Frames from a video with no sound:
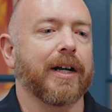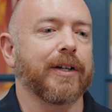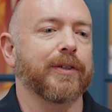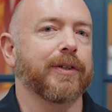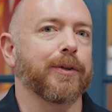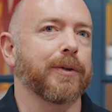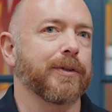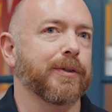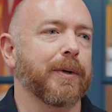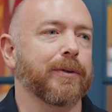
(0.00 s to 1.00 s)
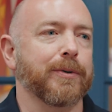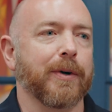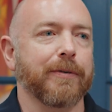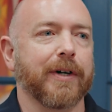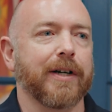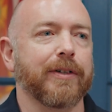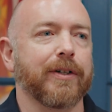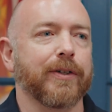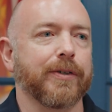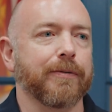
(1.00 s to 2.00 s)
So that's about 25
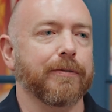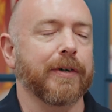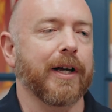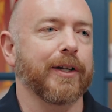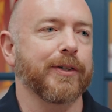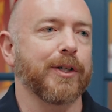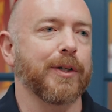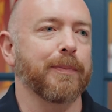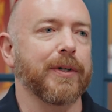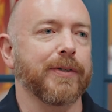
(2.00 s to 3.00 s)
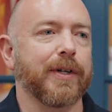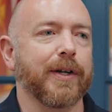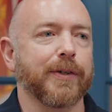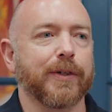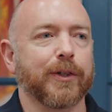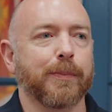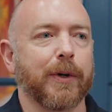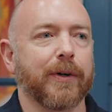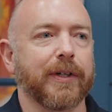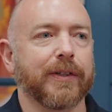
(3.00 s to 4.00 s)
years of Odyssey PCS
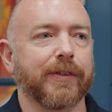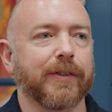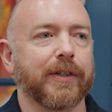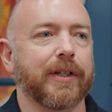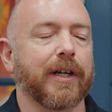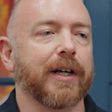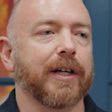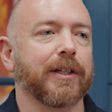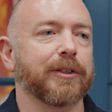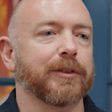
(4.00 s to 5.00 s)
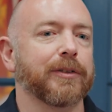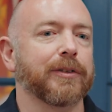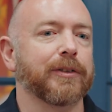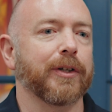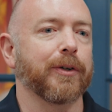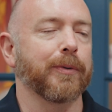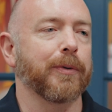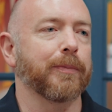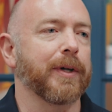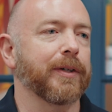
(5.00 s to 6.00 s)
experience.
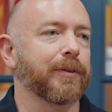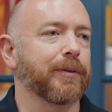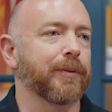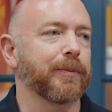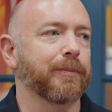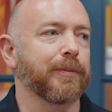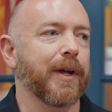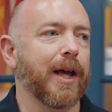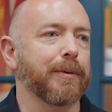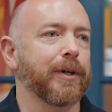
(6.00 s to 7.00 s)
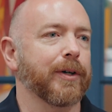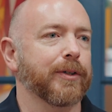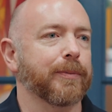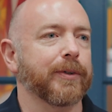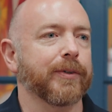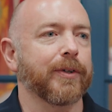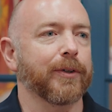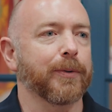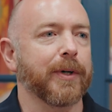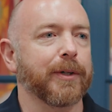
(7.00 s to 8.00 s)
We've been happy customers along
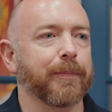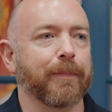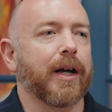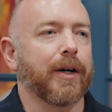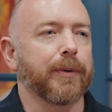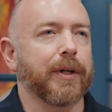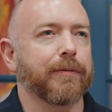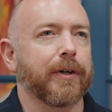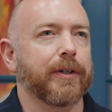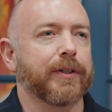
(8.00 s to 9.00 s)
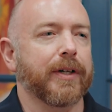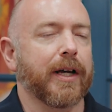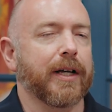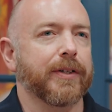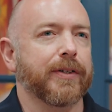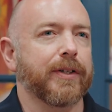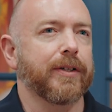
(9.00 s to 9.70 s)
the way. We converted to Odyssey